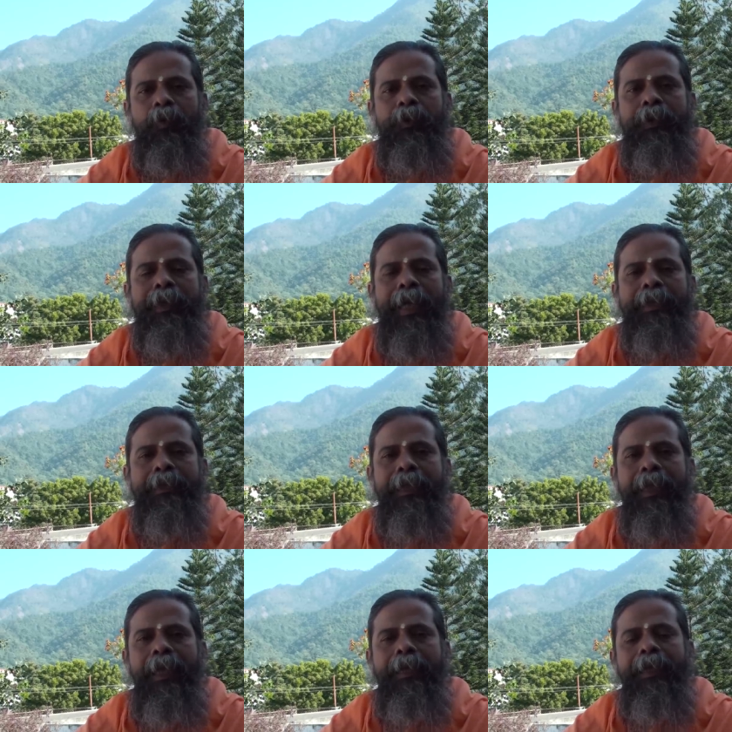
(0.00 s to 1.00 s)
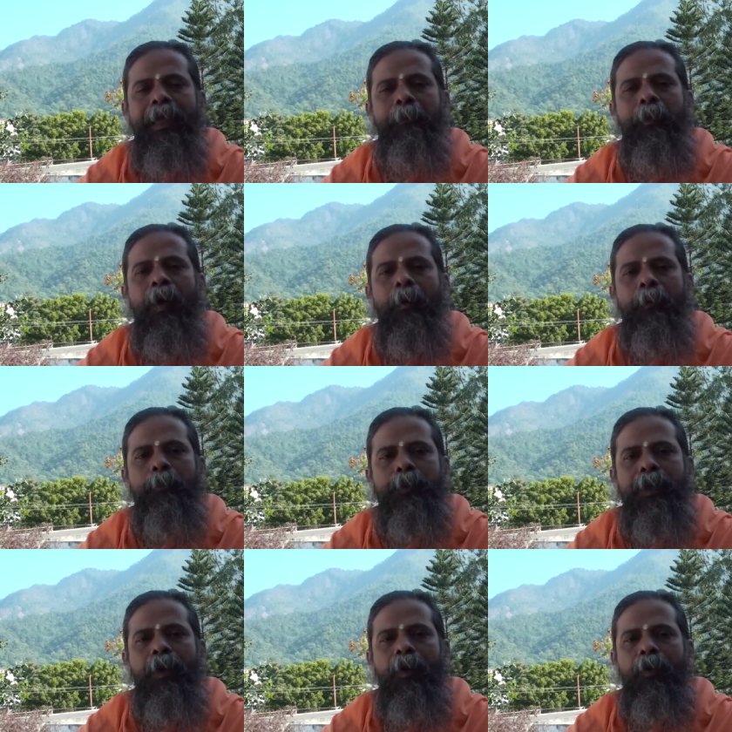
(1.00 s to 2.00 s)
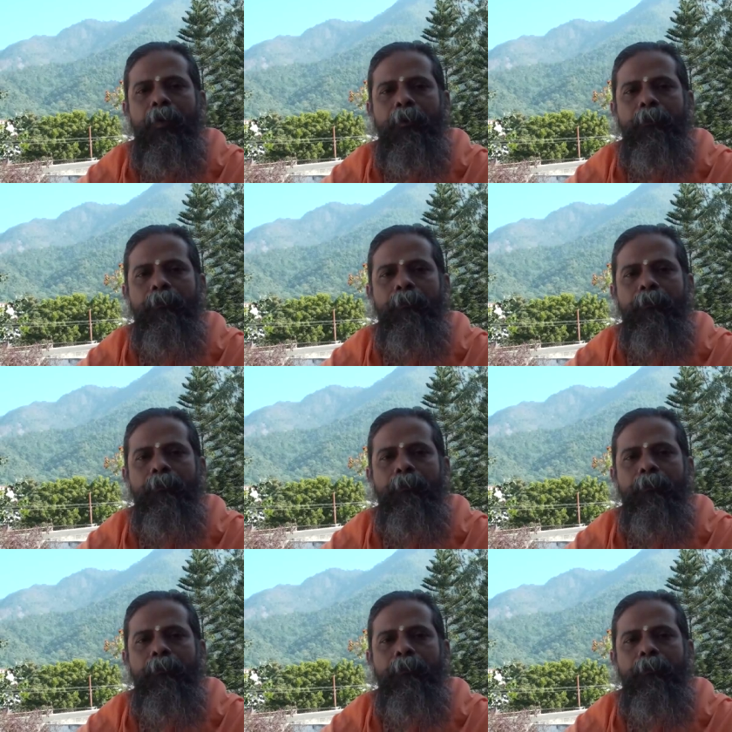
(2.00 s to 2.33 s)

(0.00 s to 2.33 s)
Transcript: the transcendental form of the Lord.